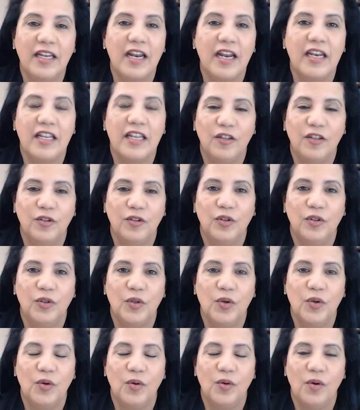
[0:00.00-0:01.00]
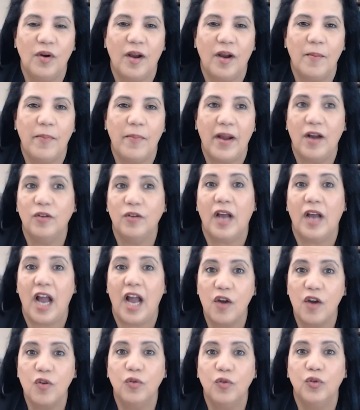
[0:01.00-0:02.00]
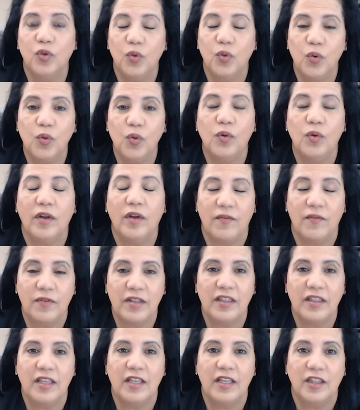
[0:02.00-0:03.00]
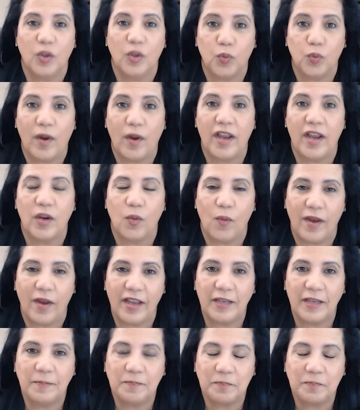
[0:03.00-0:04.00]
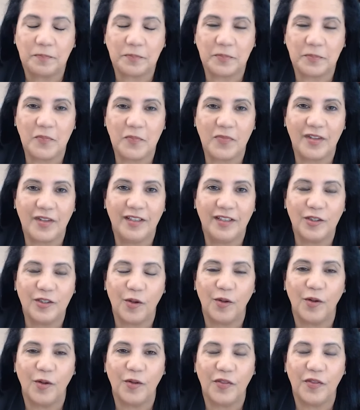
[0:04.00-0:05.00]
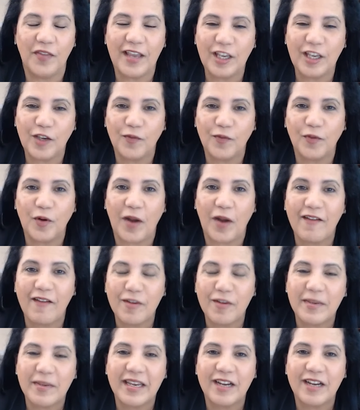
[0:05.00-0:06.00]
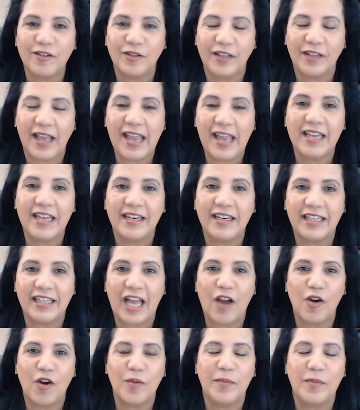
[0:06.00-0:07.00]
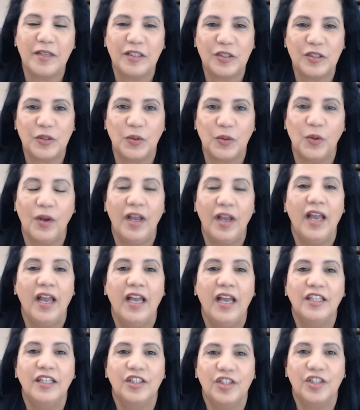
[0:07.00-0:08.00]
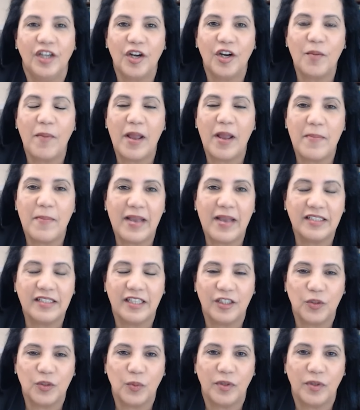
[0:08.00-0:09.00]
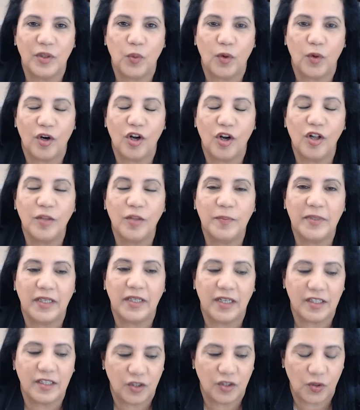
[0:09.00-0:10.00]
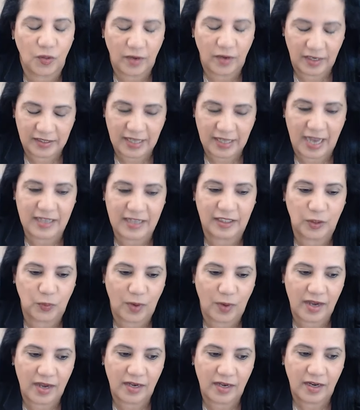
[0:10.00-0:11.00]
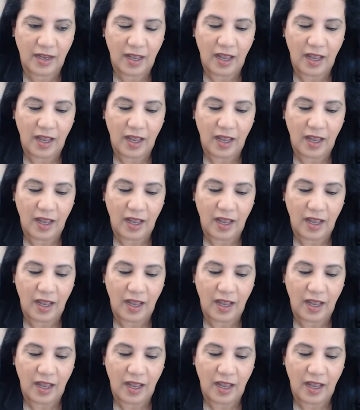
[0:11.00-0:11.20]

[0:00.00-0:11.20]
that I needed to do about how to do everything the right way. So, thank you for having me here today and allowing me to share my message with the world because you are exactly right.